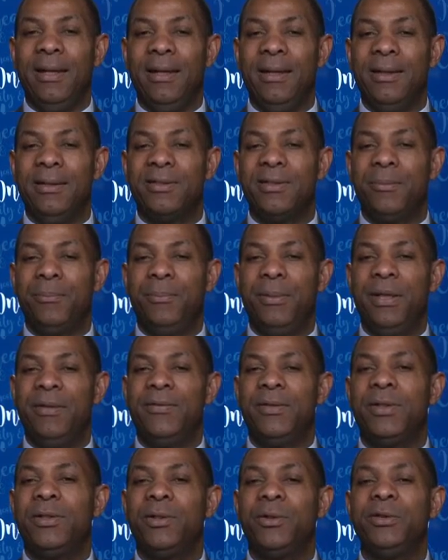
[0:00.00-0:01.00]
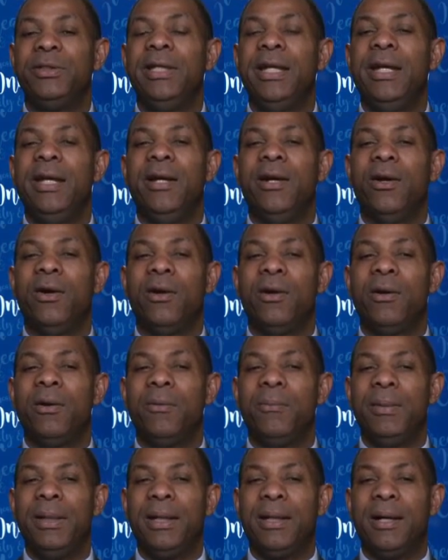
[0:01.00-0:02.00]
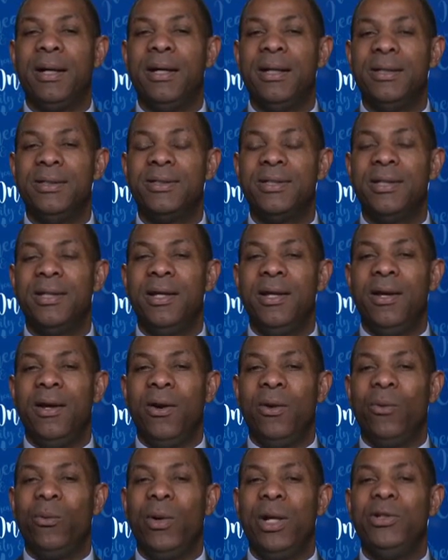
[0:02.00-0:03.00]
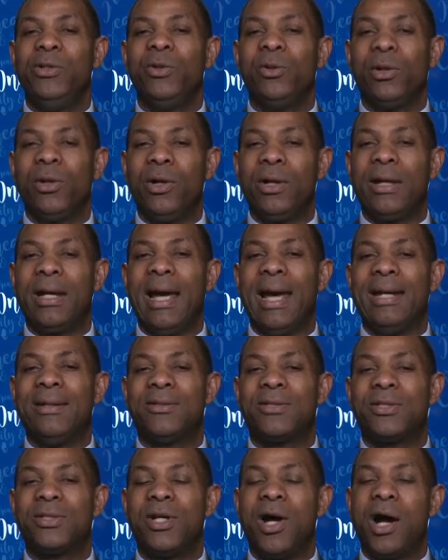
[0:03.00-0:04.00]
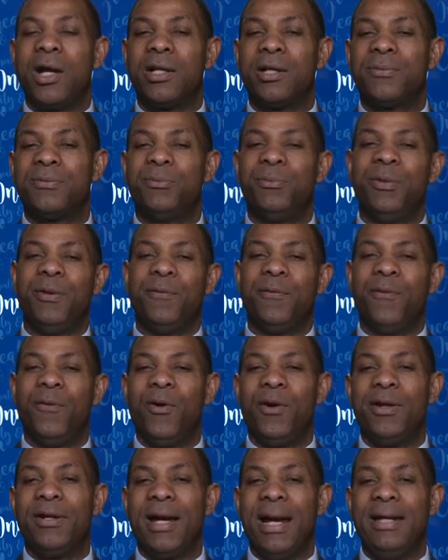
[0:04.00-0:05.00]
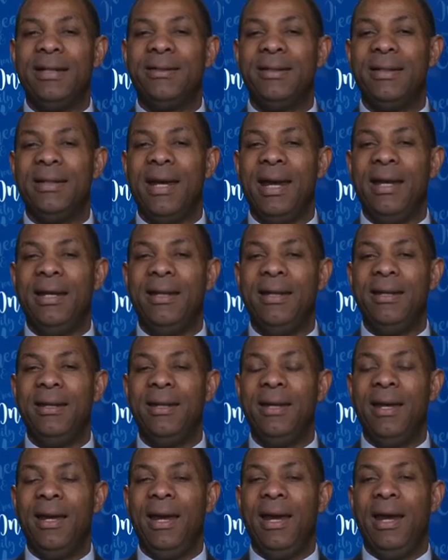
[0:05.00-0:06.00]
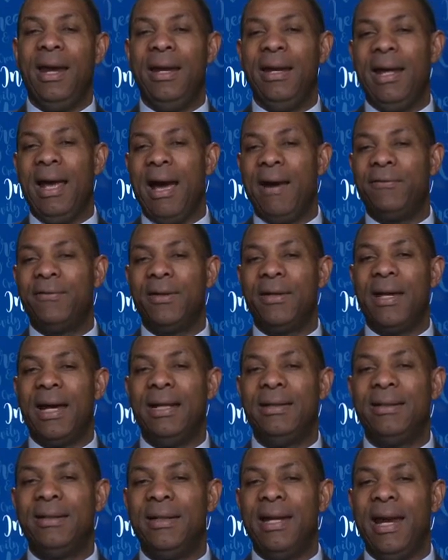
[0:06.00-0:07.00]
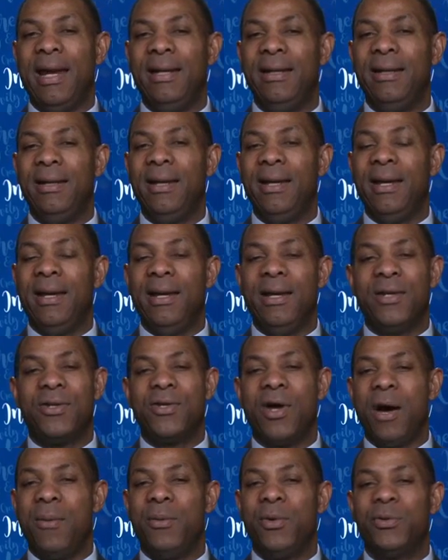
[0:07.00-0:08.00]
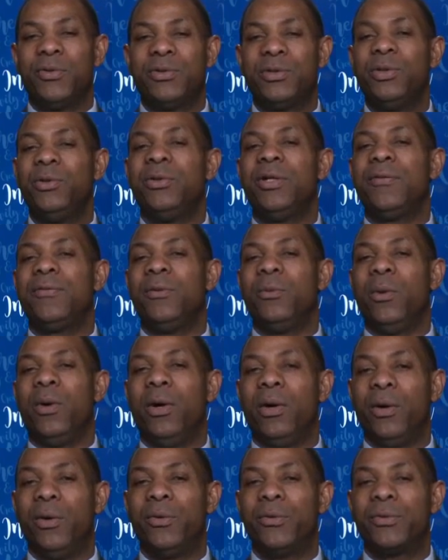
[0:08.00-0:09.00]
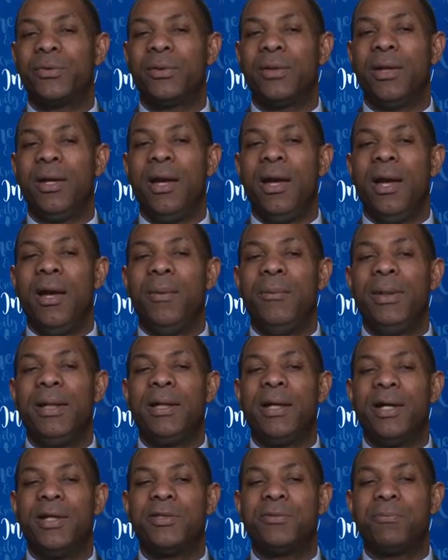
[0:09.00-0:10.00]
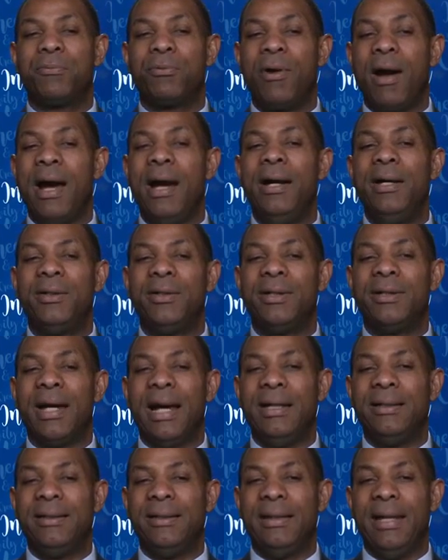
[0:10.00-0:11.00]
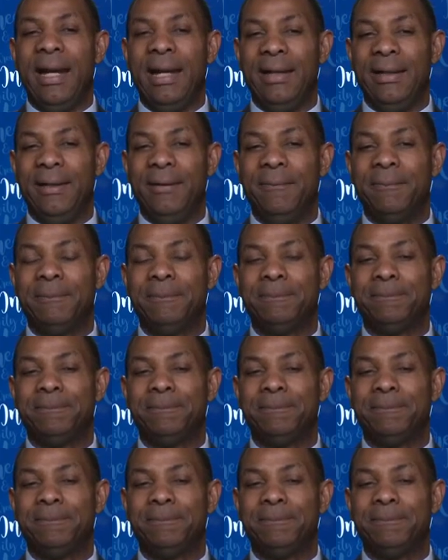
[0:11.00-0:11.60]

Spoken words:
is a pivotal year, because when you look at startups before 1980 and after 1980, it's almost two different worlds. Because prior to 1980,